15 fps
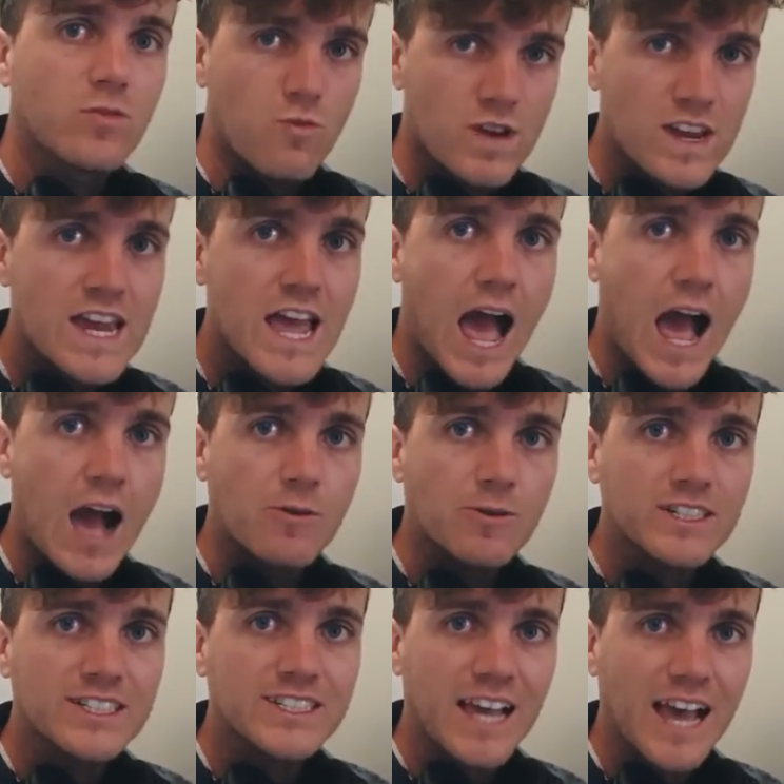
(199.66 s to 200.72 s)
three
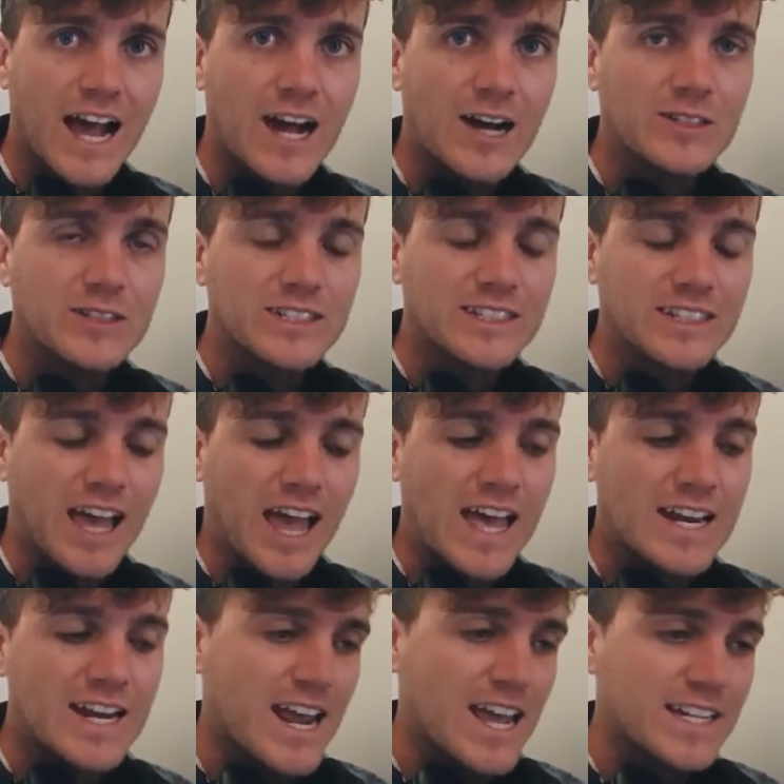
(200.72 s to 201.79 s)
hours out,
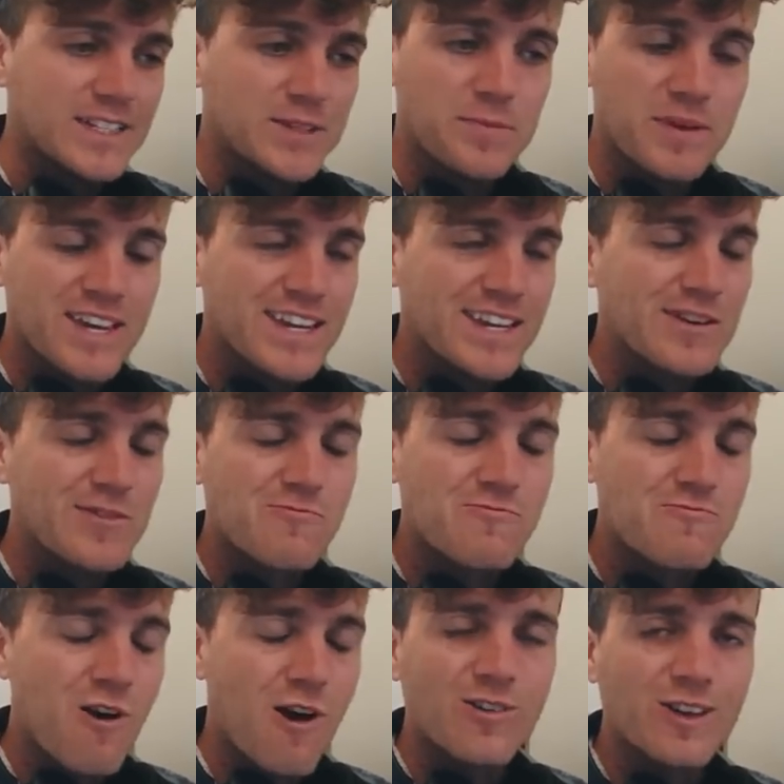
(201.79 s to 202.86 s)
and it's been
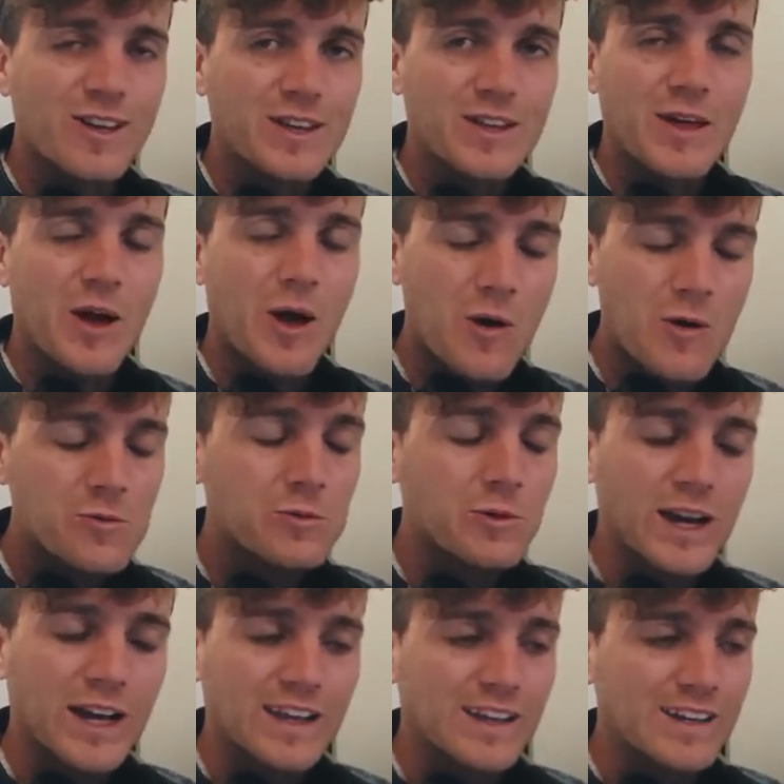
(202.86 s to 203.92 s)
rocky the whole
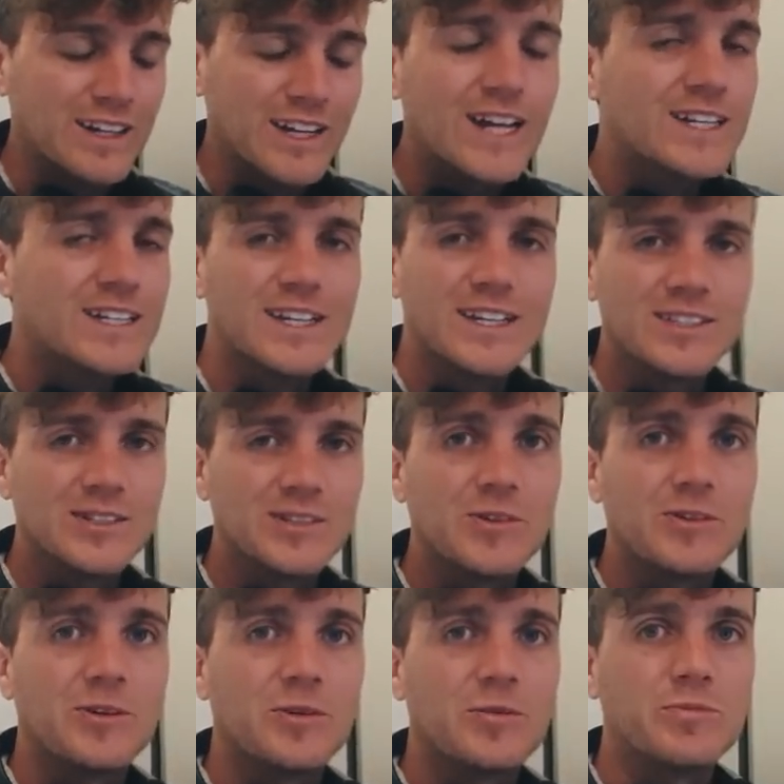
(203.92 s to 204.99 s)
way, lightning
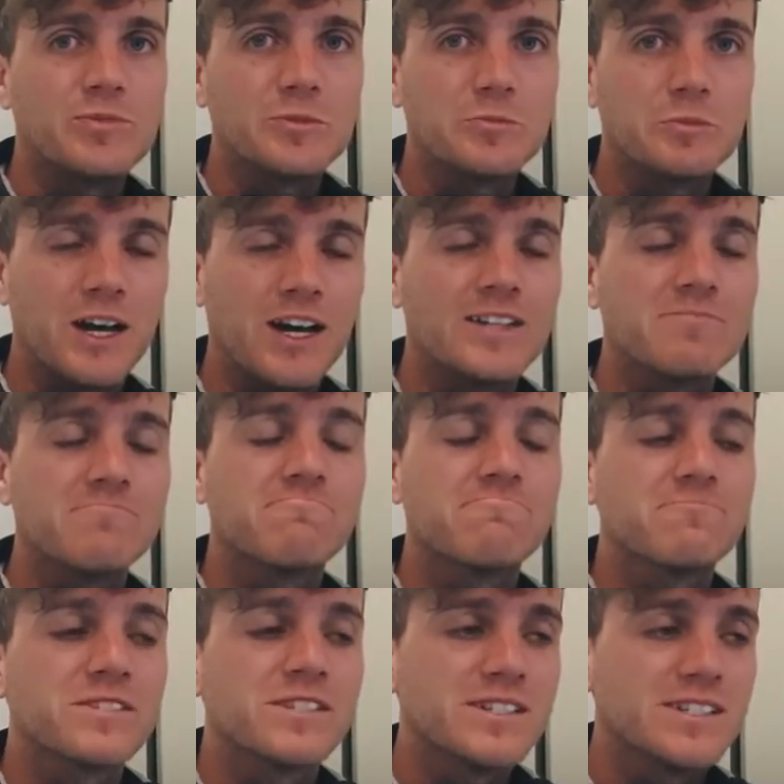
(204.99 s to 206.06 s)
storms, but
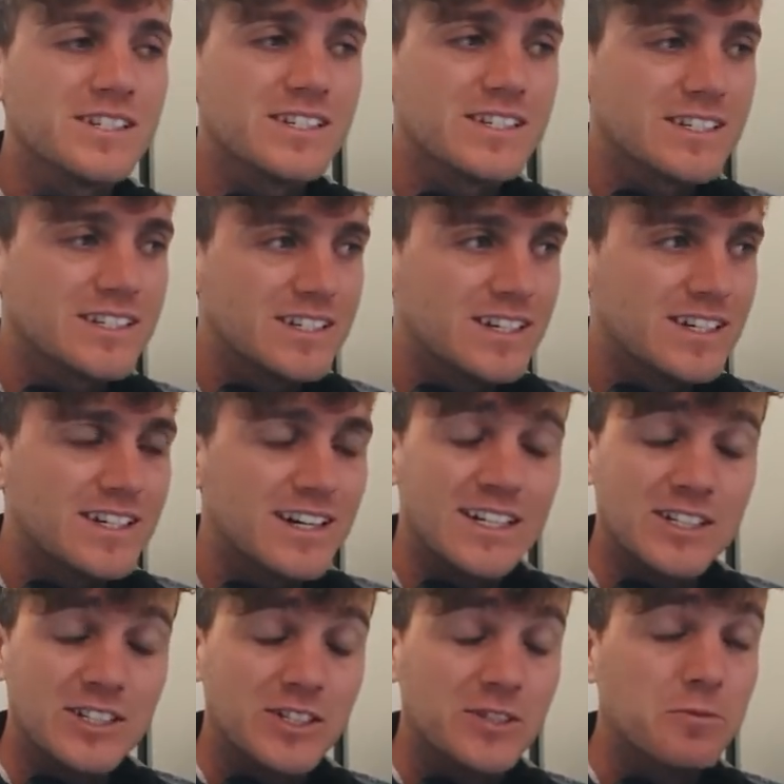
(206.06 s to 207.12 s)

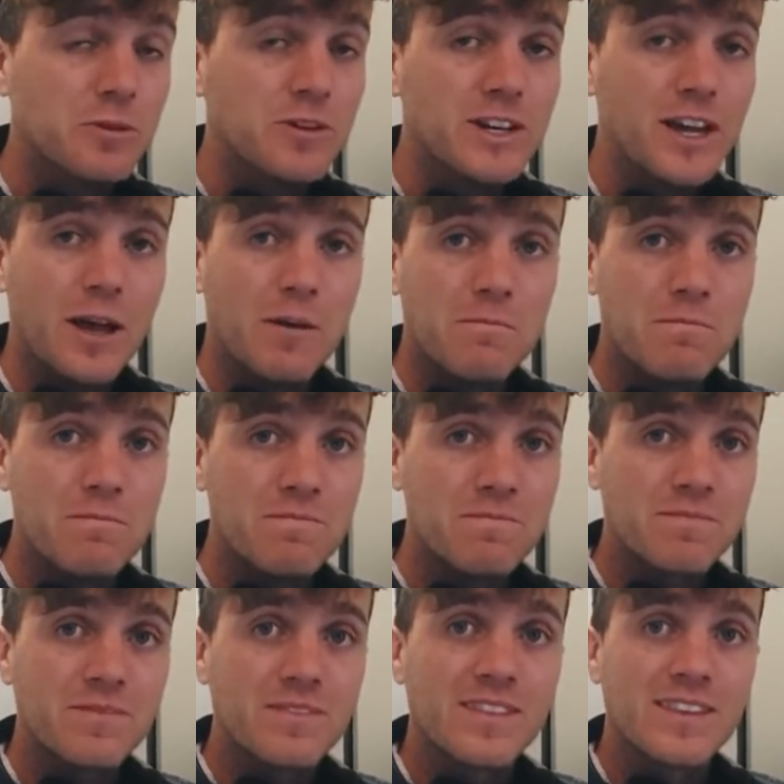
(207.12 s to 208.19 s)
just woke up,
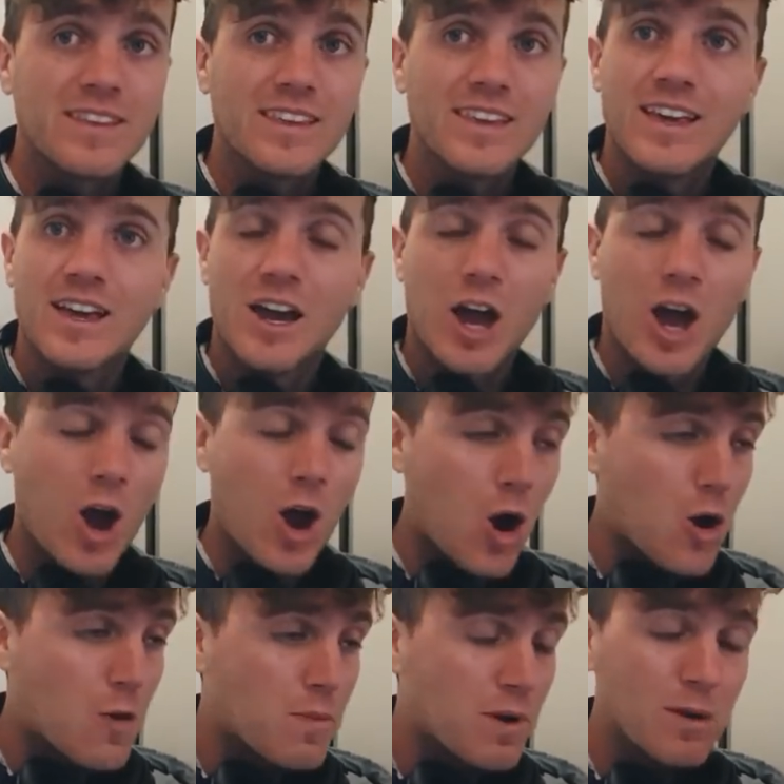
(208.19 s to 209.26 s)

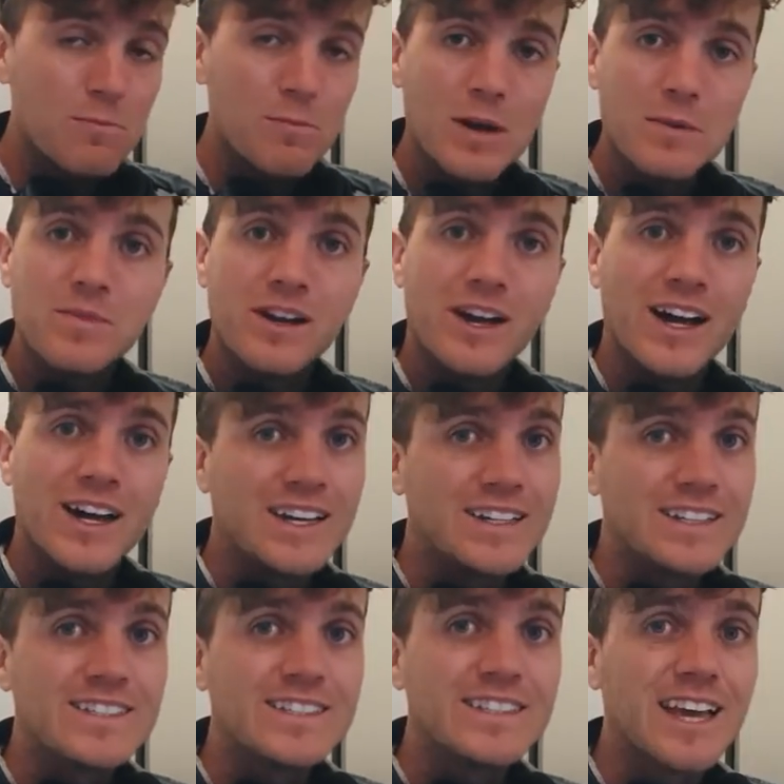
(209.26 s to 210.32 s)
opened up my
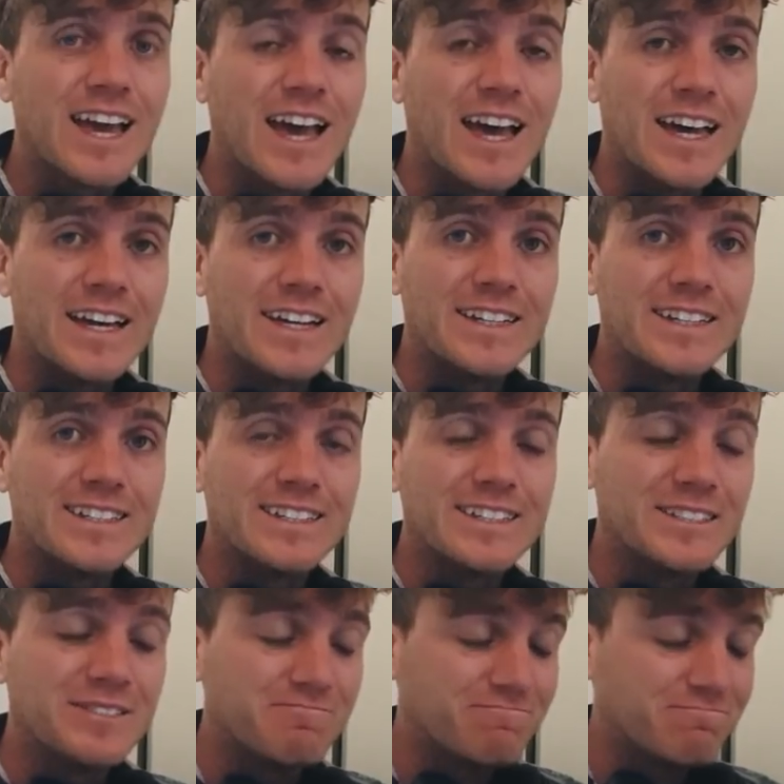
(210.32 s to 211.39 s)
blinds, and
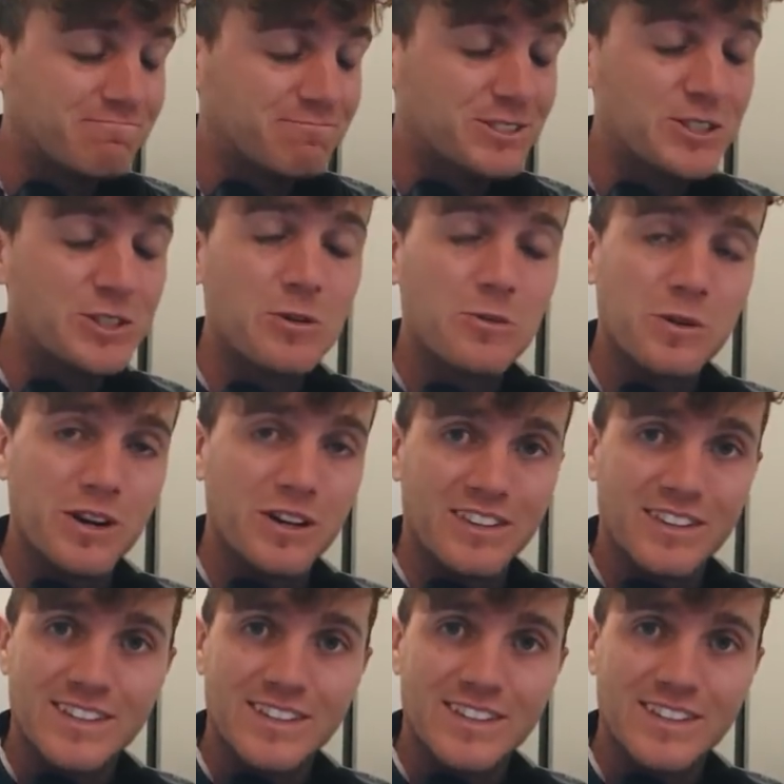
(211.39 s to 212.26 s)
it was all worth